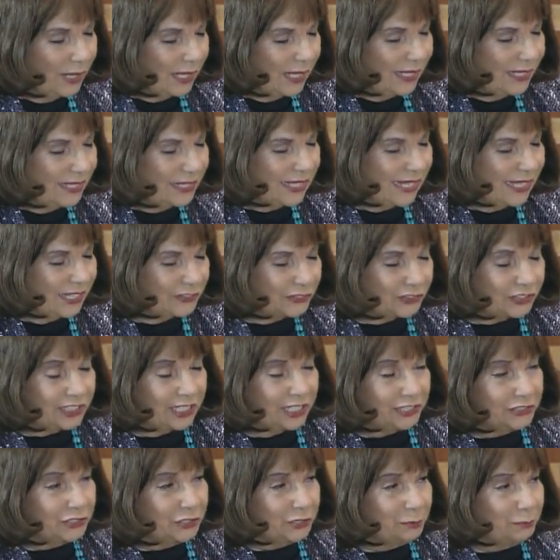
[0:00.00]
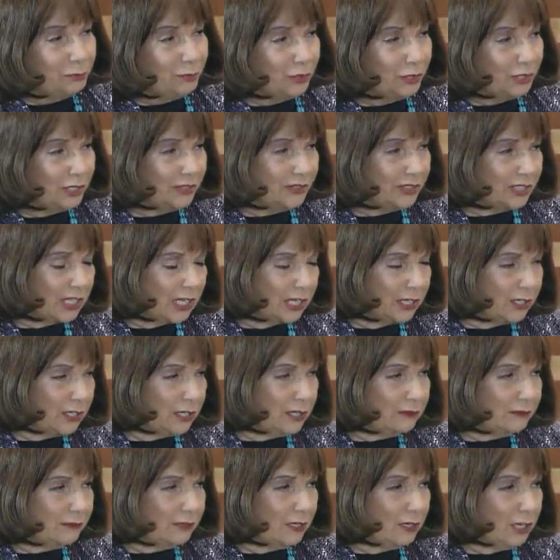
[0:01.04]
it, it's such a book, a, a
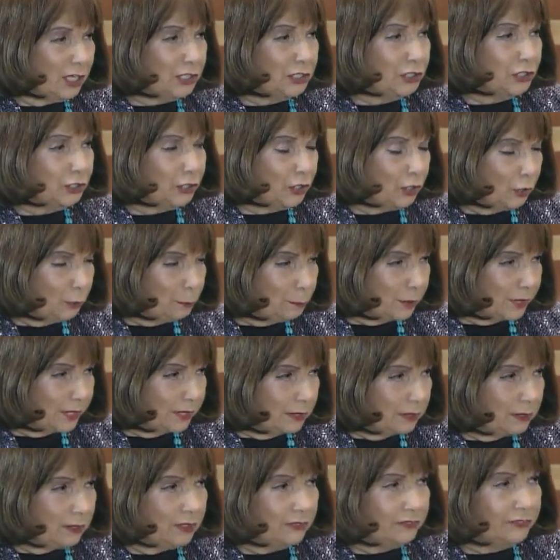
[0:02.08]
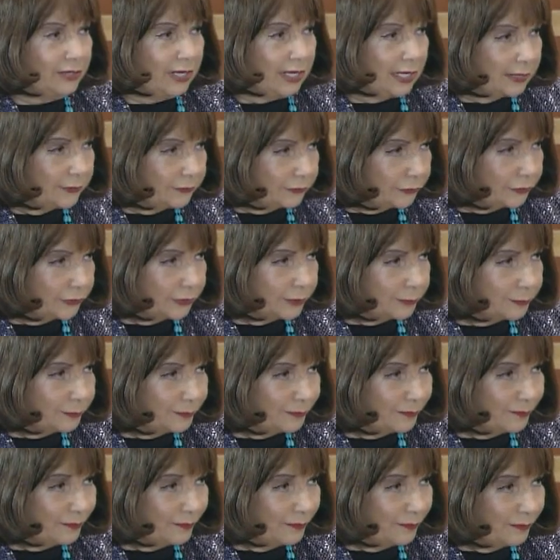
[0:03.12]
cornucopia of life
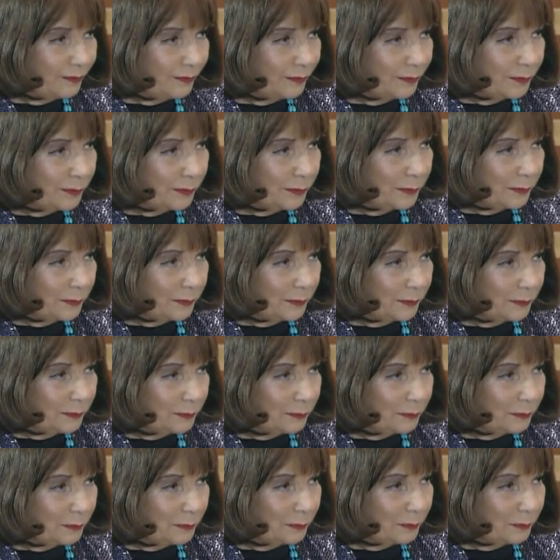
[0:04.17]
I've, i guess